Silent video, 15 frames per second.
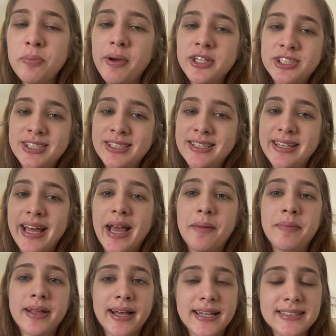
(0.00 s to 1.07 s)
much into that
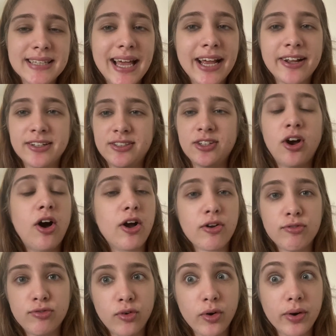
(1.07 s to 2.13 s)
because I could
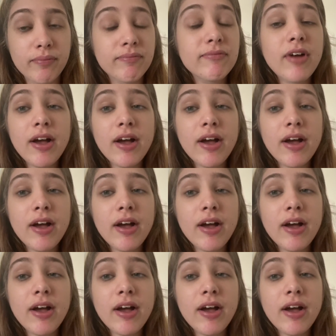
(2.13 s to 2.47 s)
talk for